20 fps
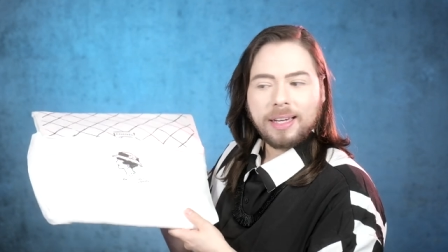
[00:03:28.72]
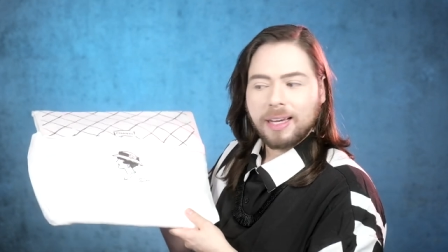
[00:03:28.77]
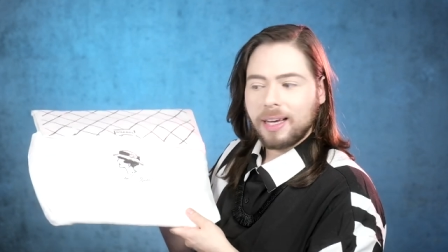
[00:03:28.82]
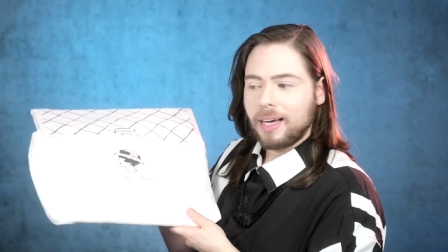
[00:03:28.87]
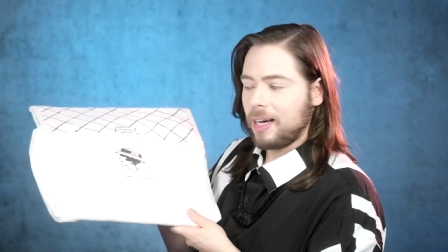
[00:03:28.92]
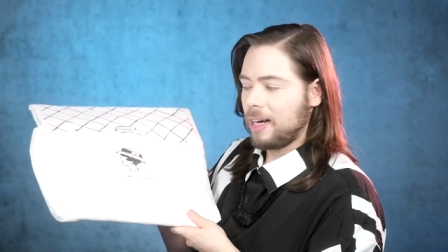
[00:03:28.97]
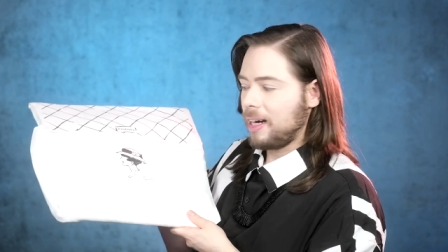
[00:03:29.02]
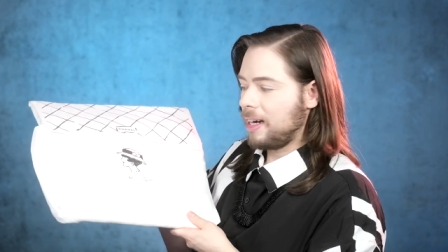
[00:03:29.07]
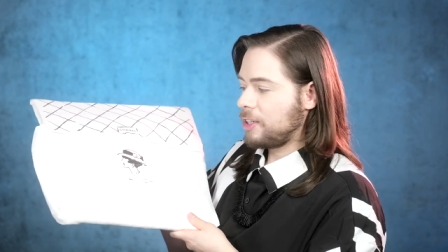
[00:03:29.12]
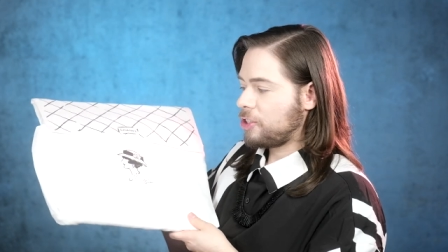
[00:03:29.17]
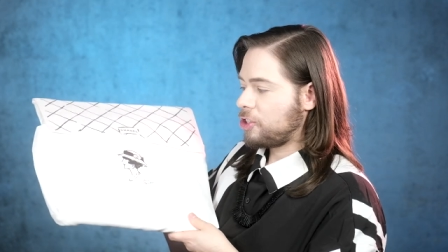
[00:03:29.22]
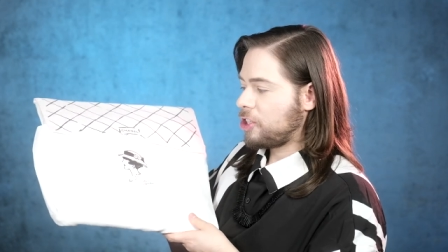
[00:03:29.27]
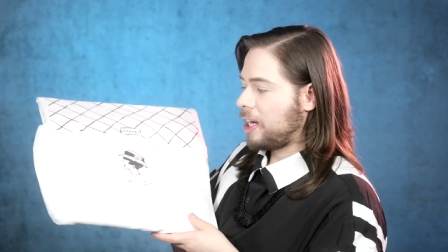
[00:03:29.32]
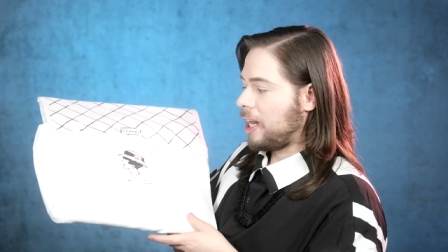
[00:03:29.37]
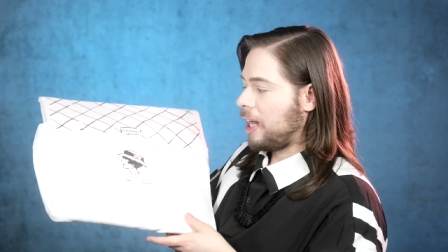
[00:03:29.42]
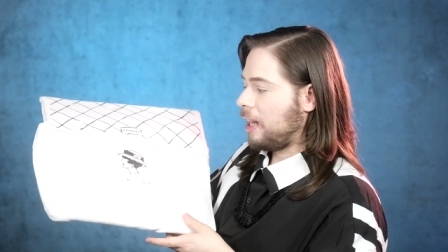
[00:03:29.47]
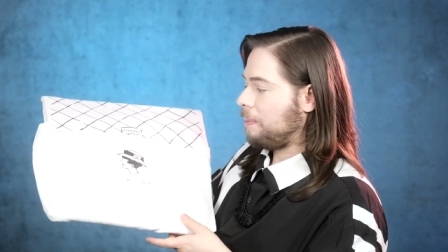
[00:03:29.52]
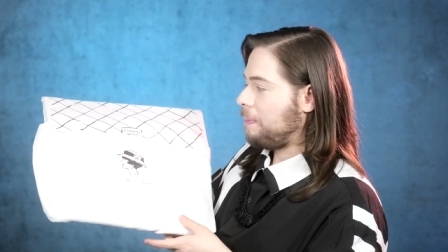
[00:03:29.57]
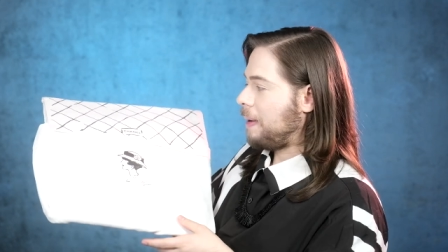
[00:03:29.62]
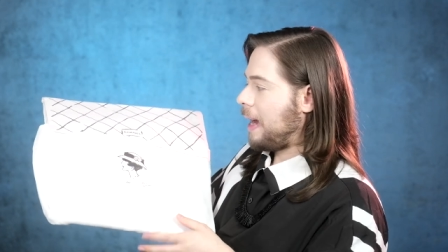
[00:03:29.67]
uh,
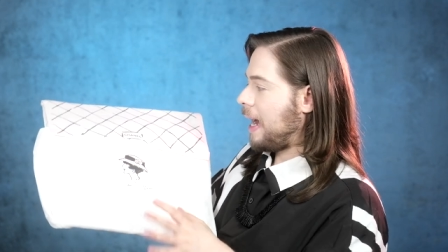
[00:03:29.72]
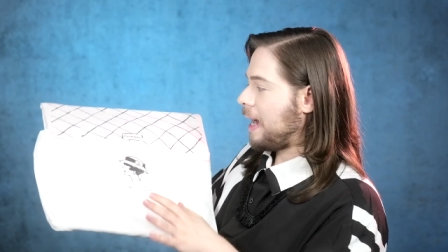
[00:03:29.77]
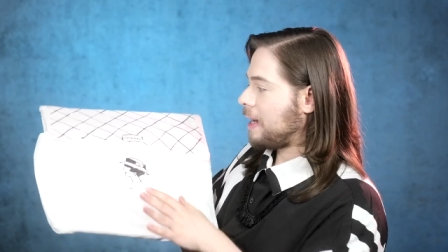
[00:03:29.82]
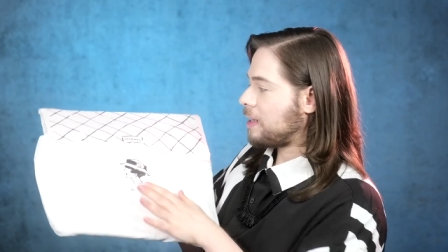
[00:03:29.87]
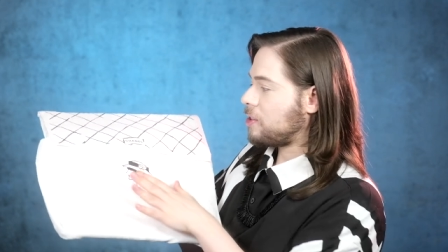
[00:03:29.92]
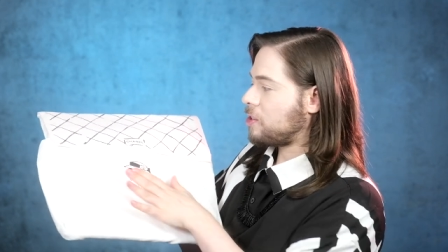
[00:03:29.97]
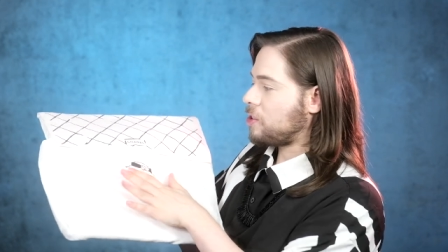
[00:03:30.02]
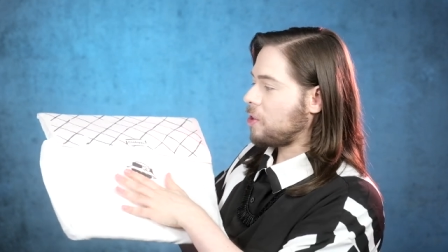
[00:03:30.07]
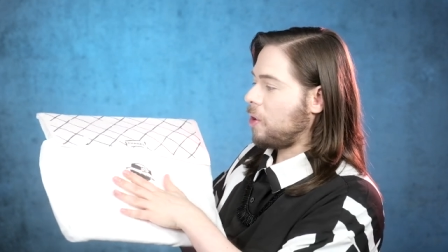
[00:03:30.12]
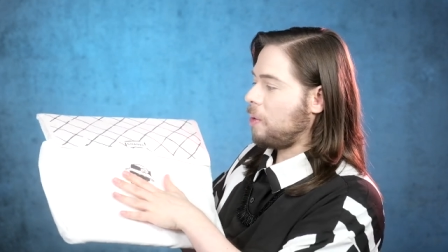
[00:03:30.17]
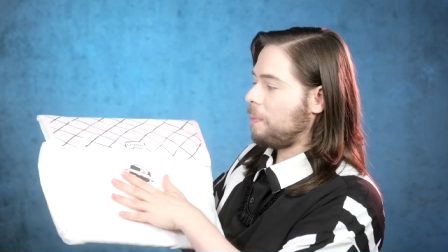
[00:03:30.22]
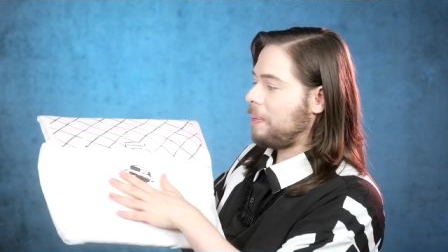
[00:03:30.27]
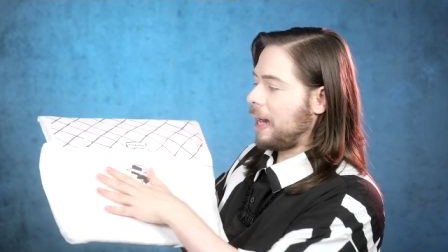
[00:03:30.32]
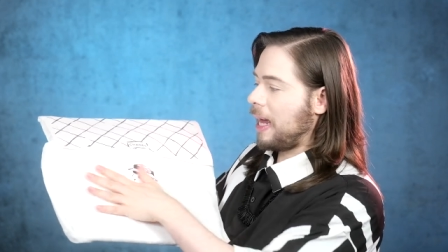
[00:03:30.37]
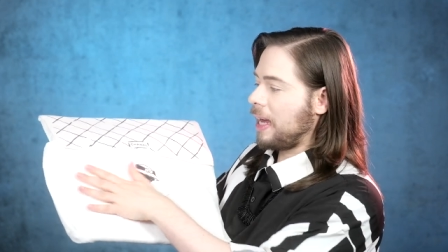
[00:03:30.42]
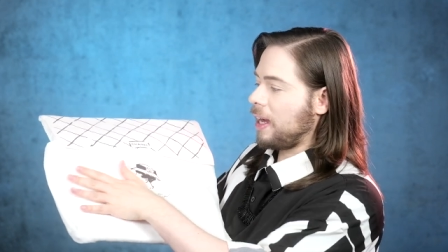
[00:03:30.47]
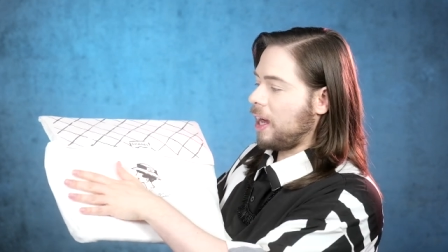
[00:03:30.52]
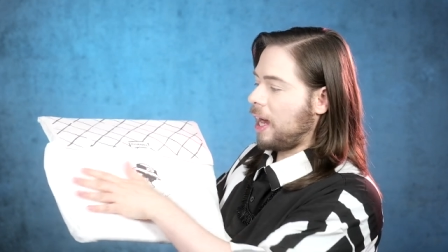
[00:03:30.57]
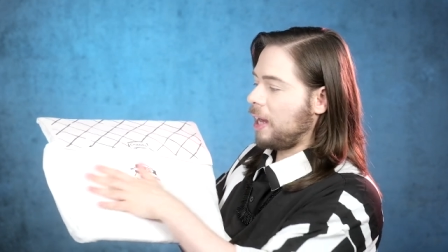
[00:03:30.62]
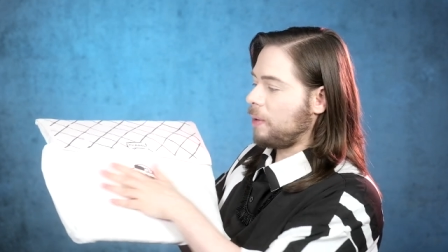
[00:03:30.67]
Chanel bags. So, but
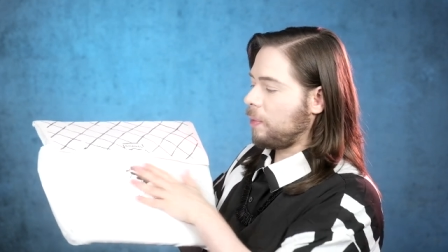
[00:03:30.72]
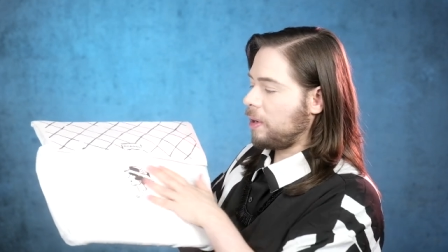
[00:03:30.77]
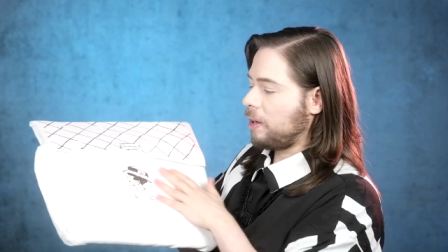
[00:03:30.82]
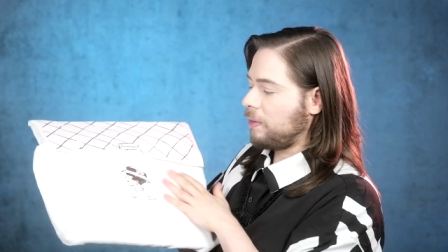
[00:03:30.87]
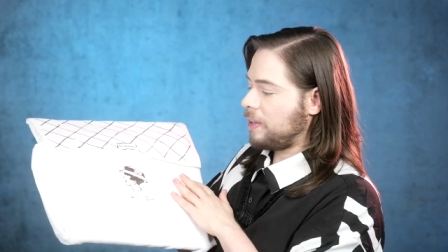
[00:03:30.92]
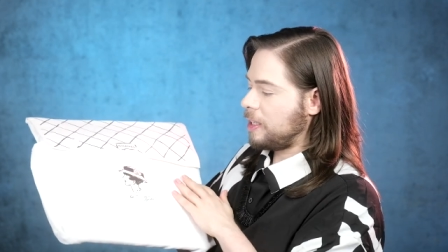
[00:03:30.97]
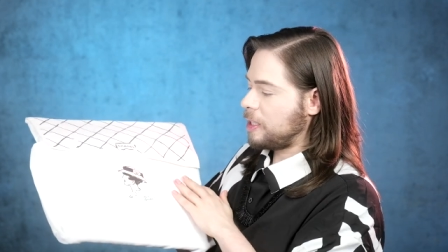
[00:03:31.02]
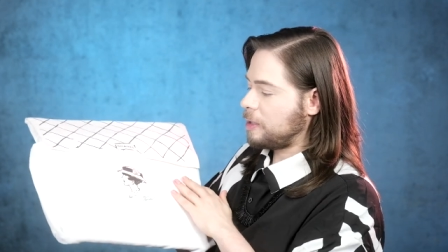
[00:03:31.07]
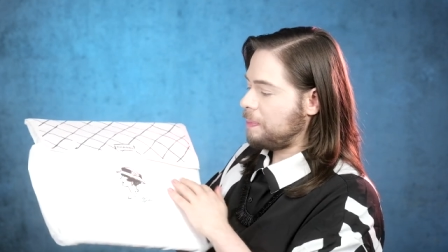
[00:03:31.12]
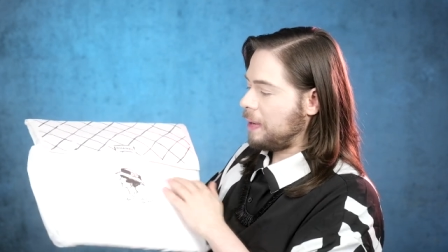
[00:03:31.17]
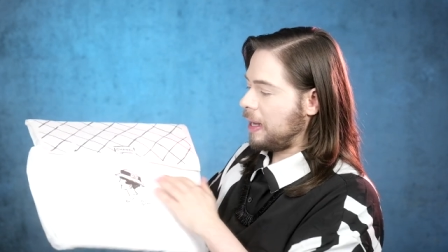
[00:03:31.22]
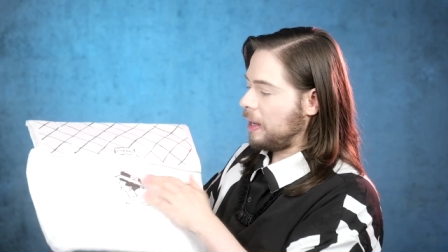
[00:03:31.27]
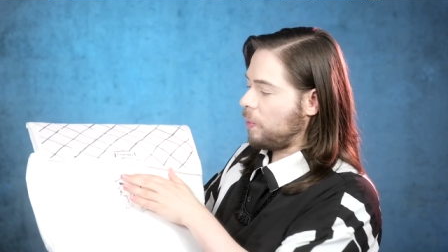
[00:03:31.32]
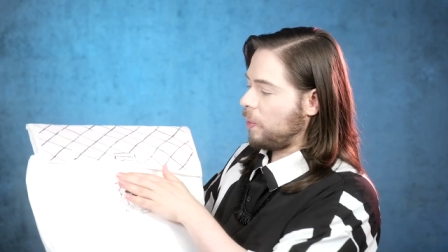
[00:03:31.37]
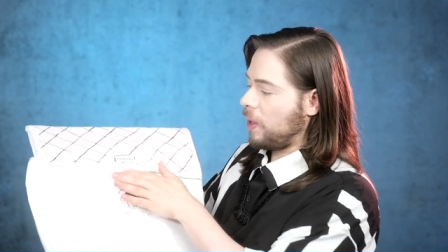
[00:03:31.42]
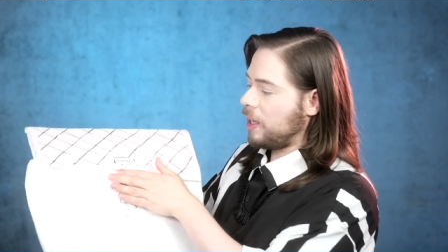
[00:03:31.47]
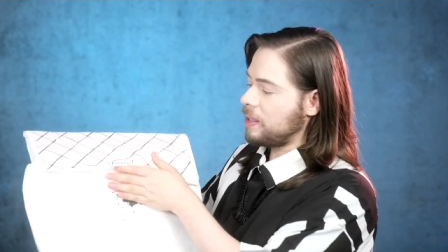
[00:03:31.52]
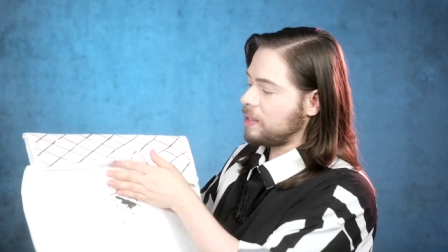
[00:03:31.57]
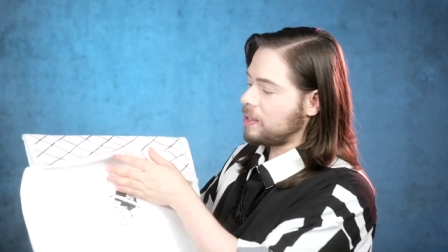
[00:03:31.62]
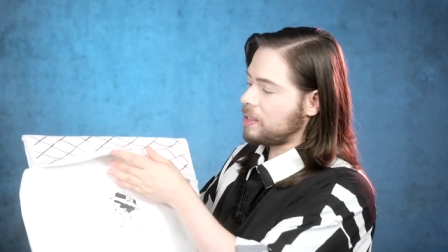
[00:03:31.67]
I got one of these big
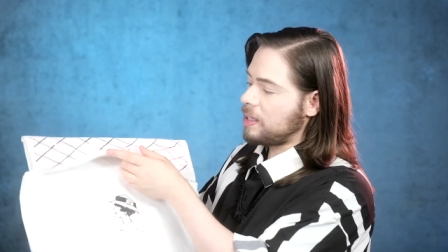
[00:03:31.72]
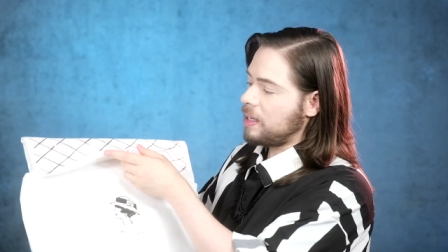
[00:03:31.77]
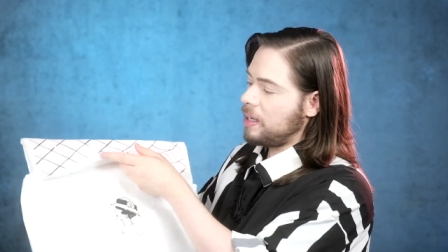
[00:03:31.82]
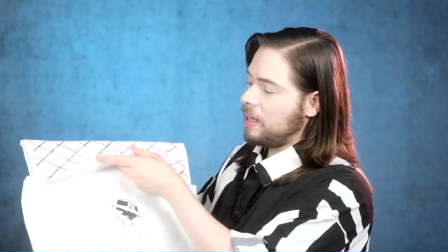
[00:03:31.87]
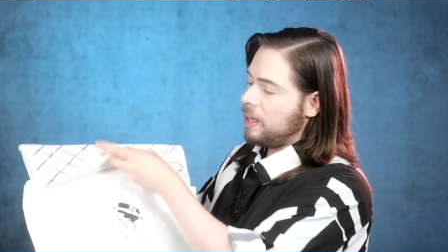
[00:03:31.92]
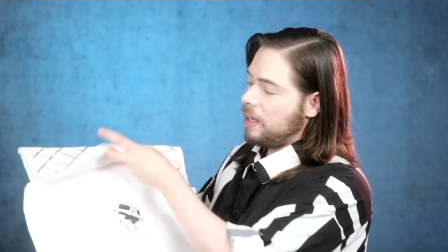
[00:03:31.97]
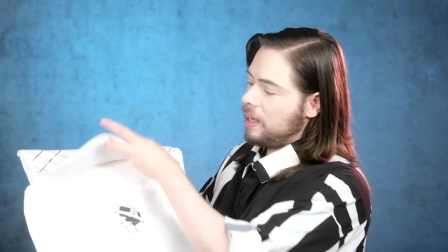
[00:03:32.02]
ones